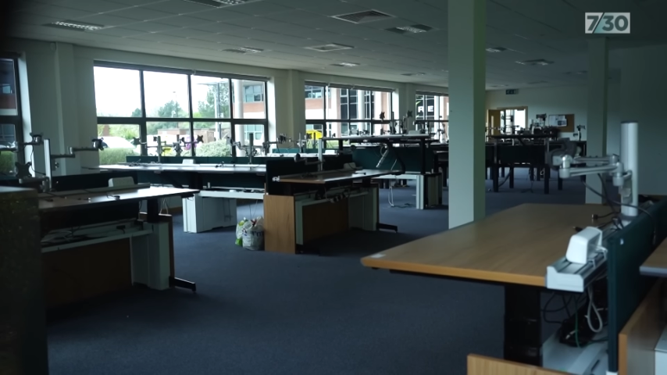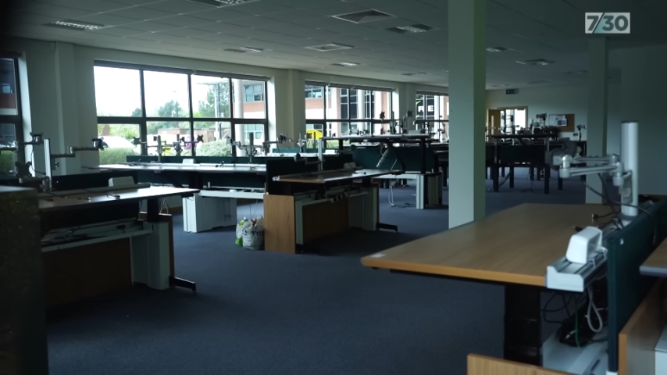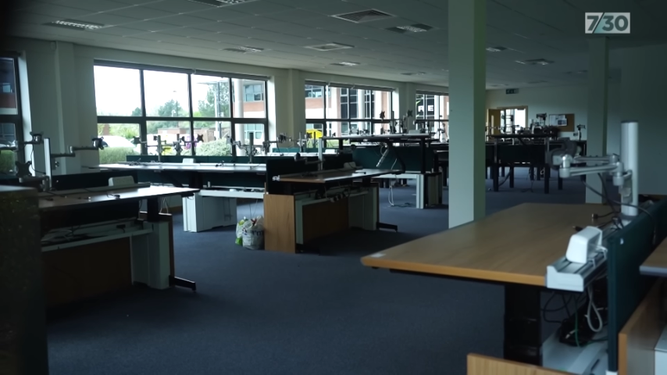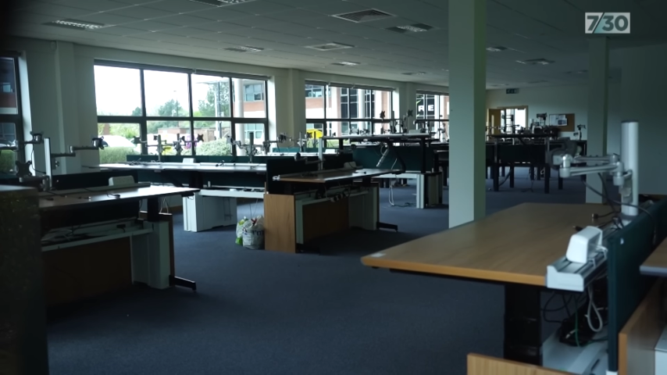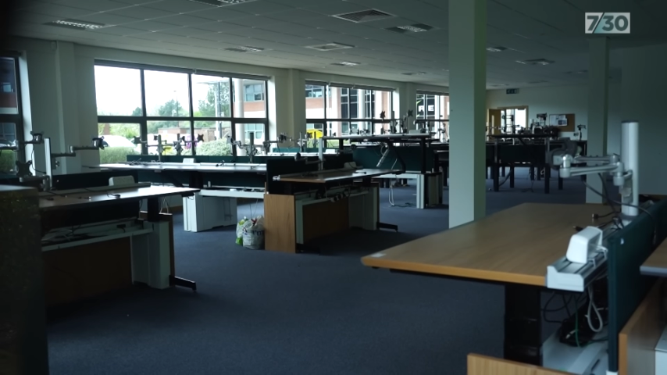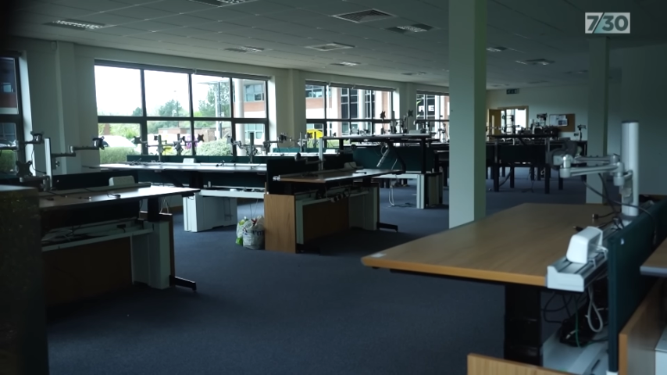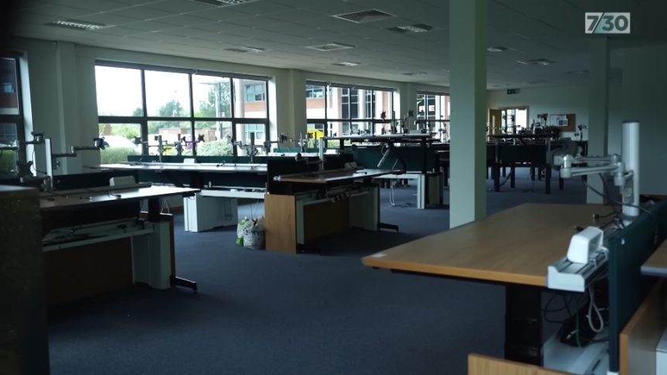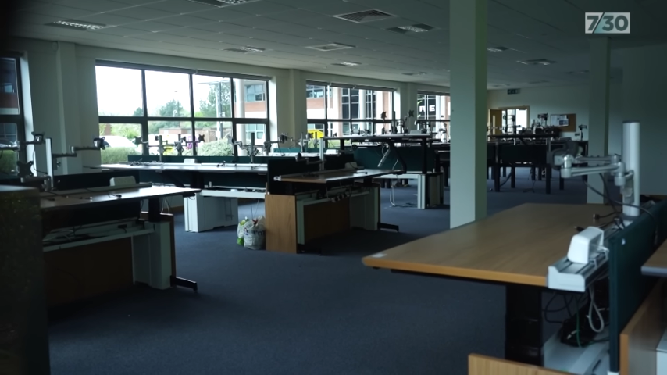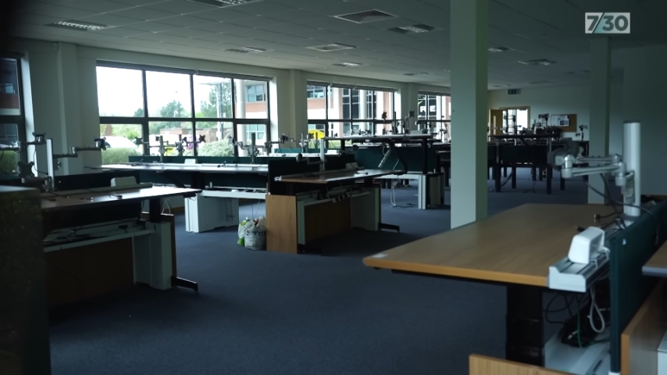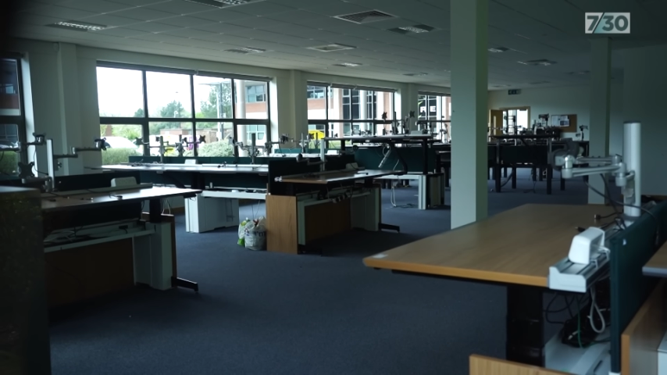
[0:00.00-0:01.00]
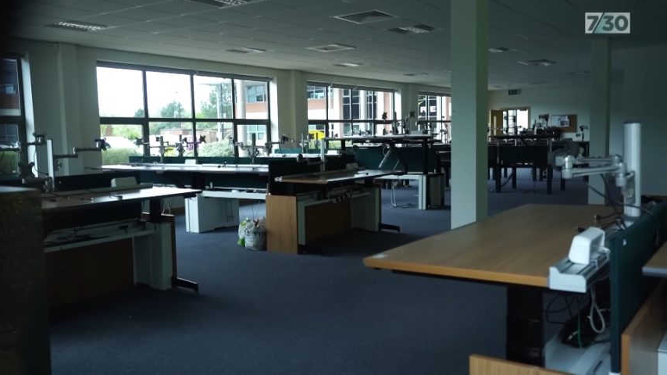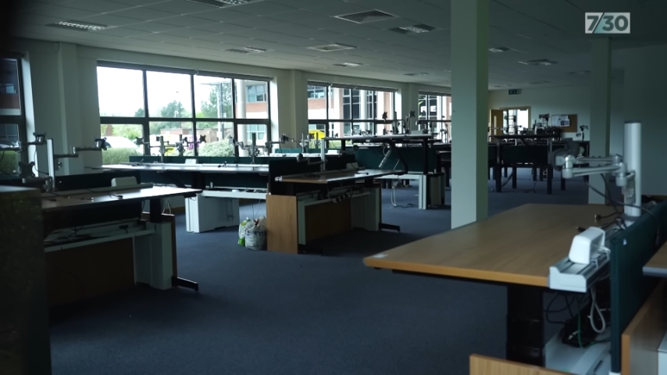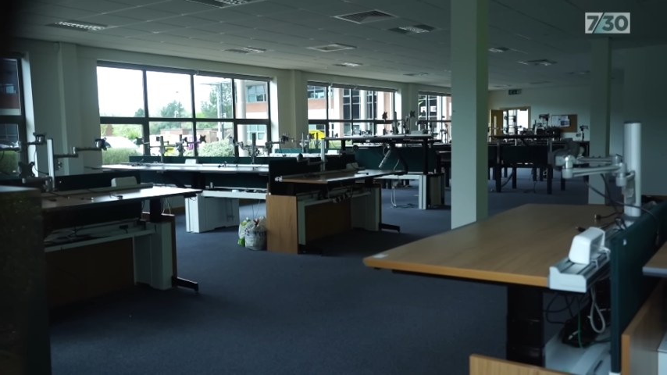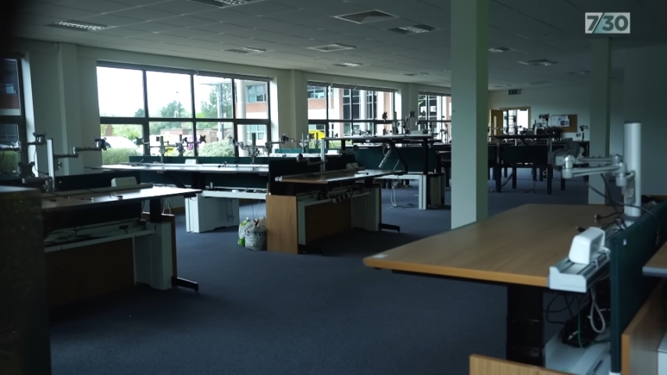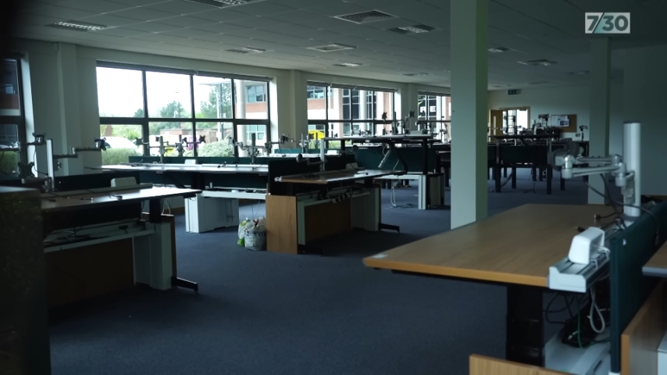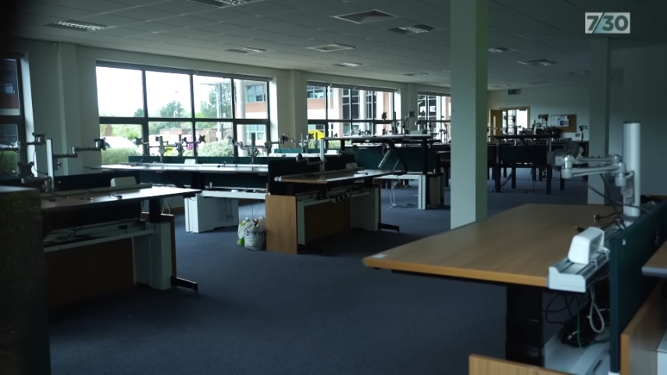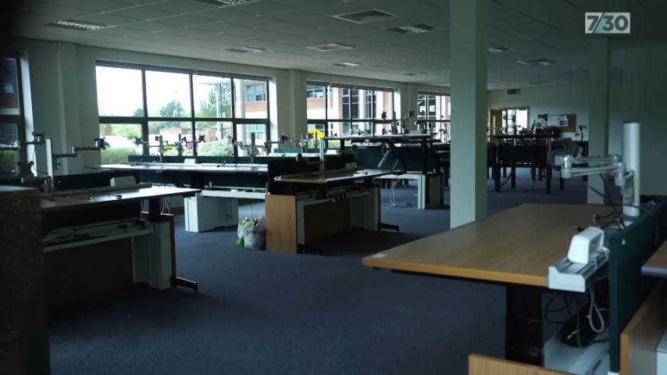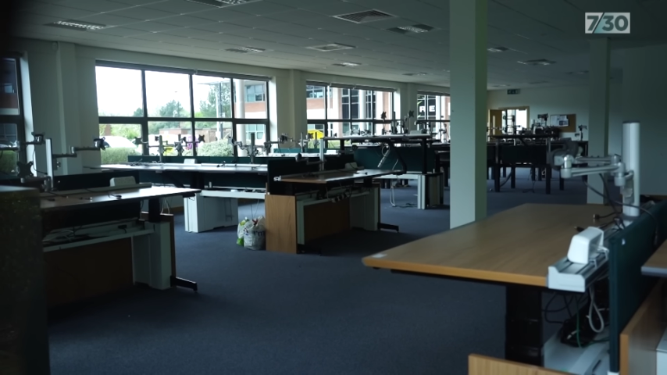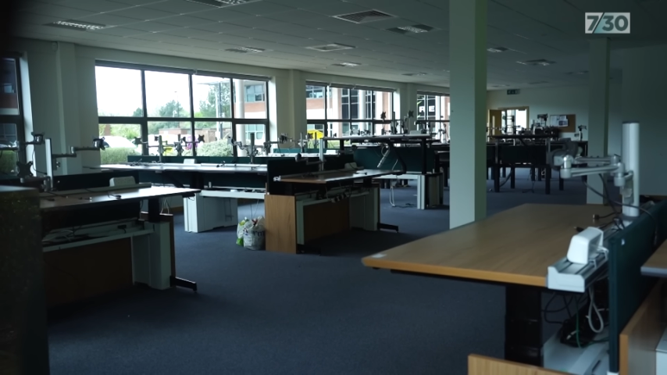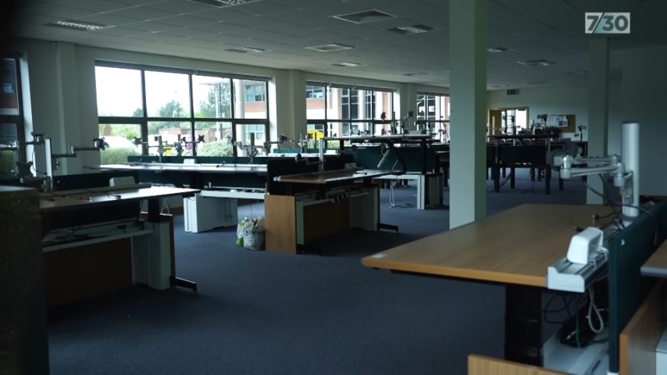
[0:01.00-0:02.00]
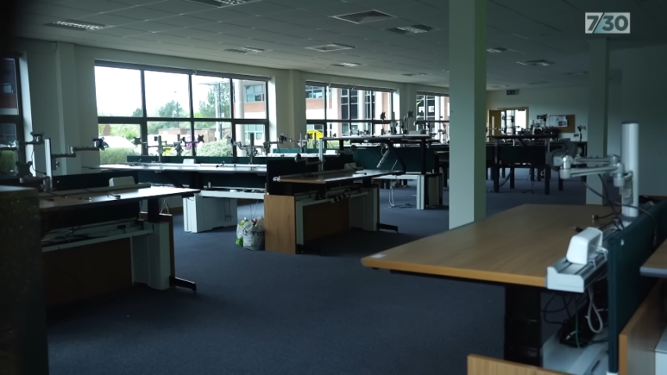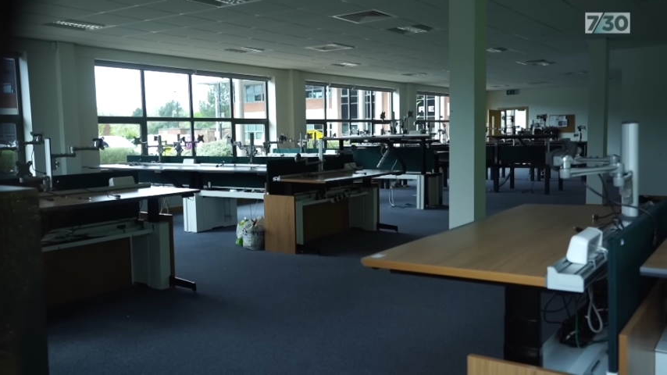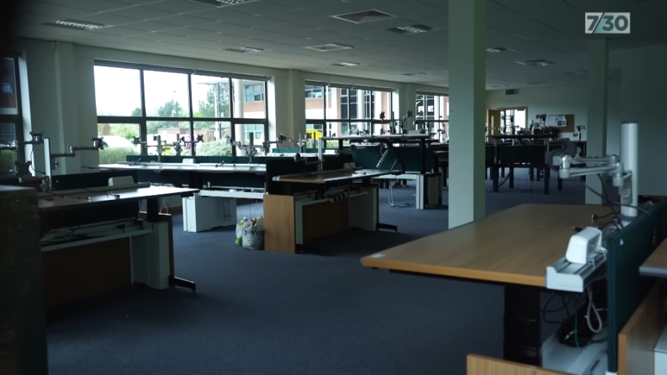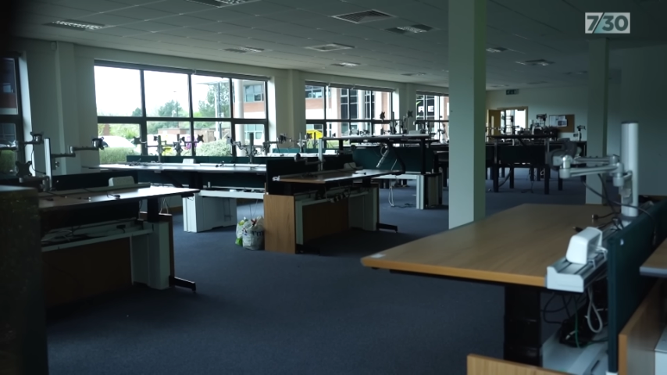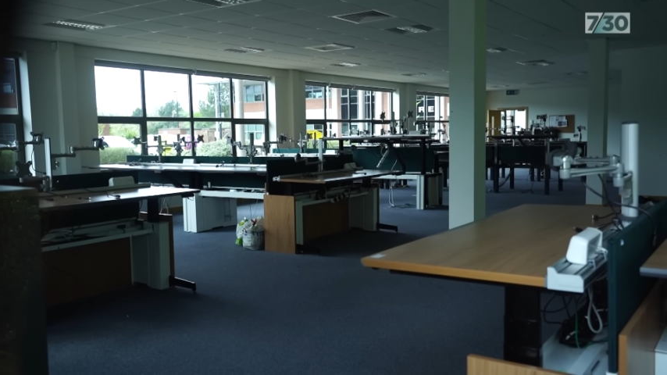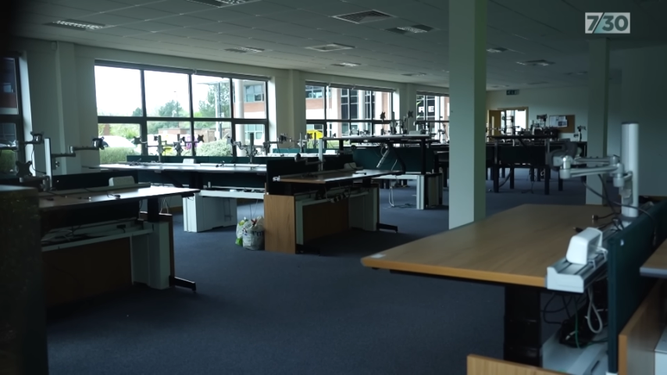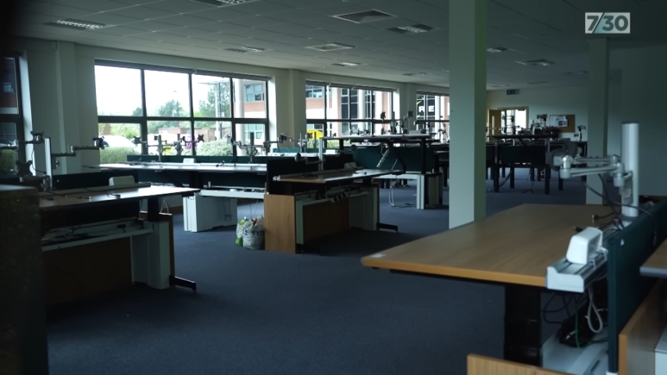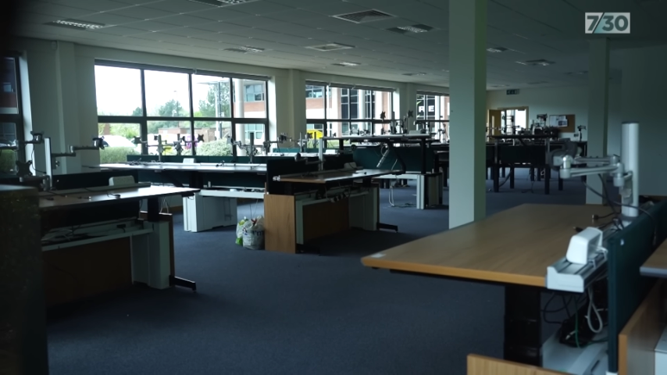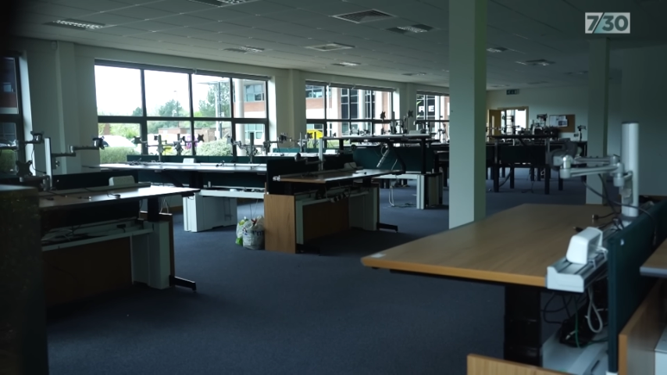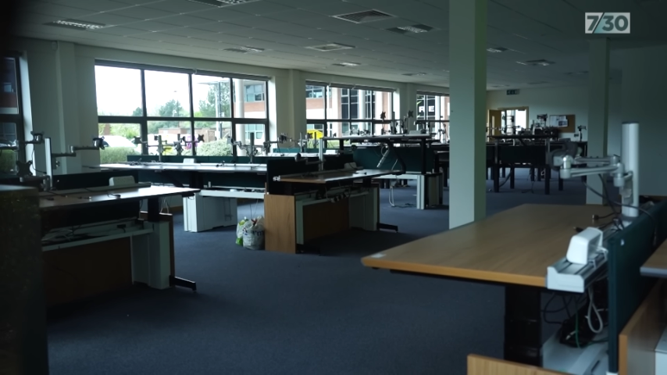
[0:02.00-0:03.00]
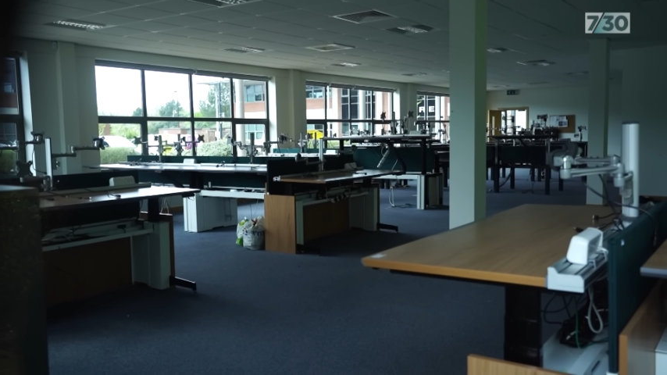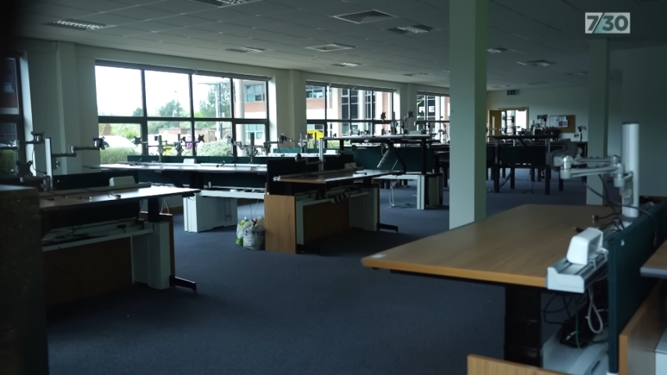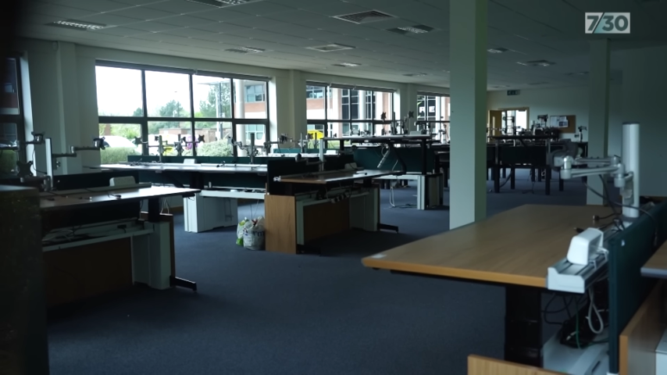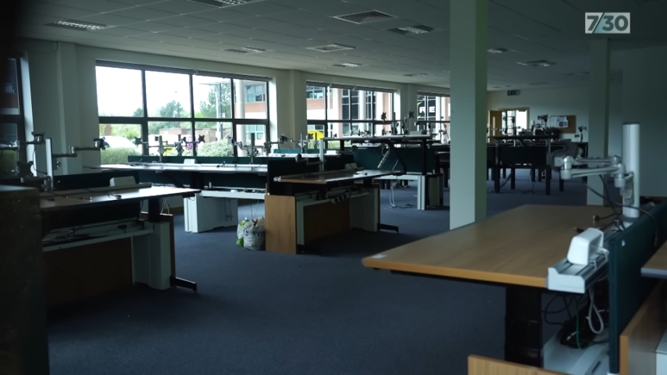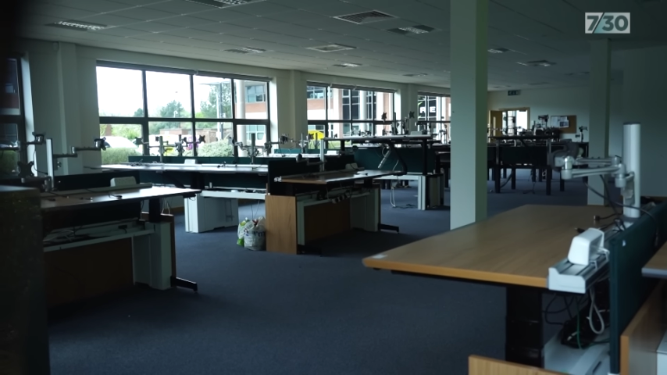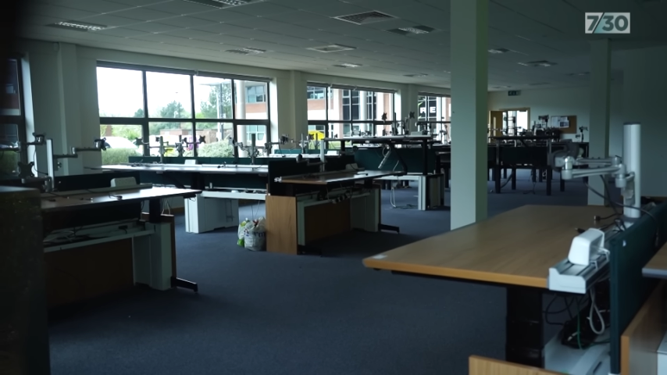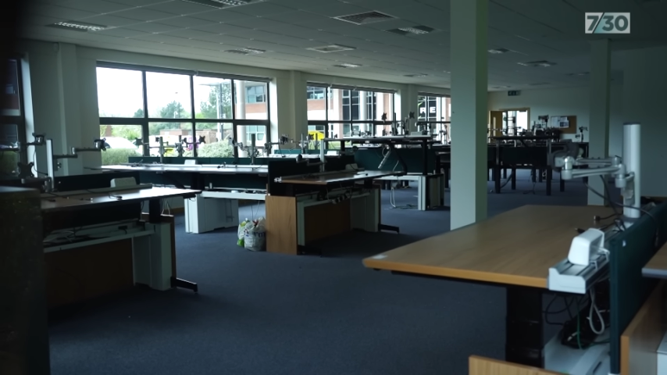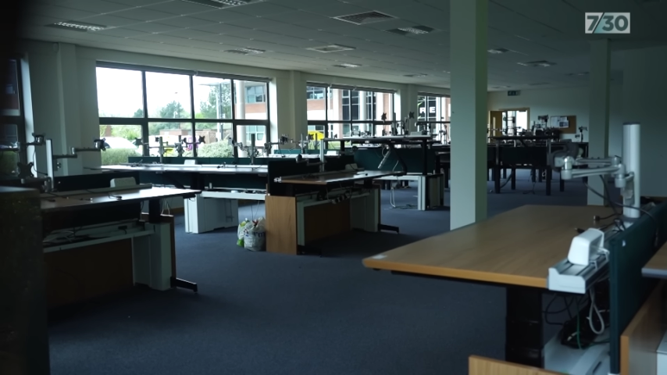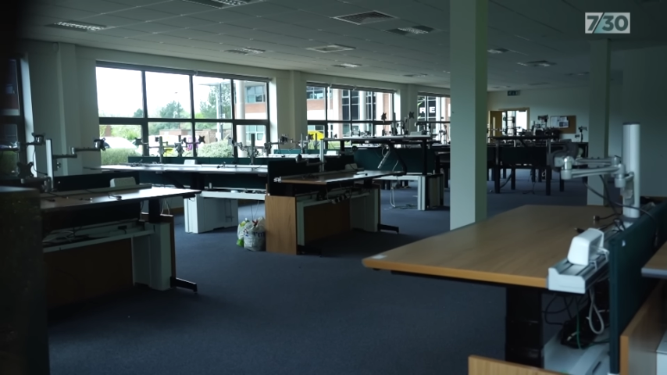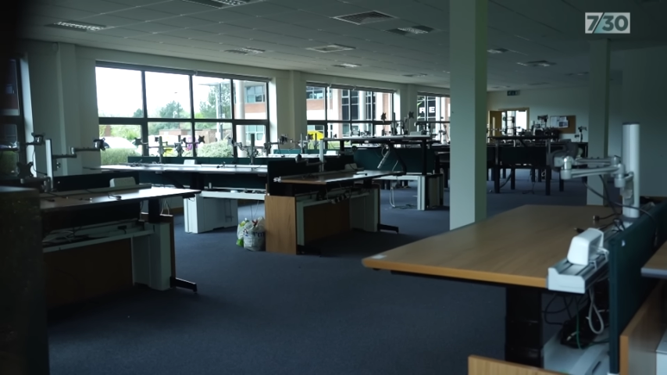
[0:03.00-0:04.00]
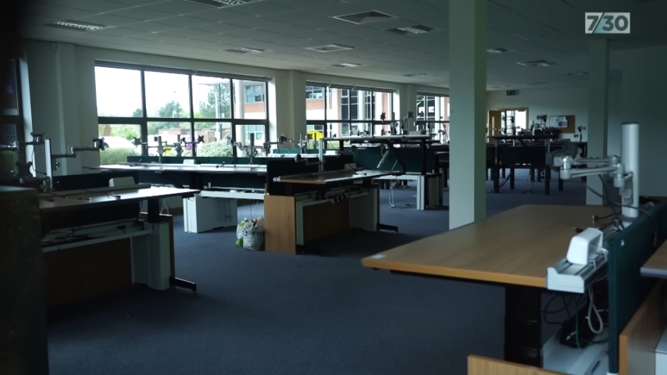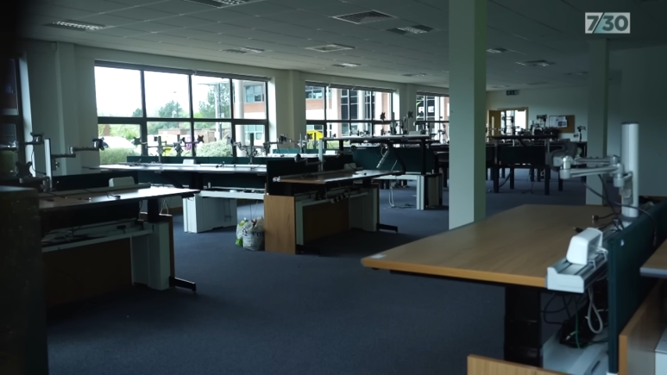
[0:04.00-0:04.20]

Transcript: Nobody's mouth can be seen.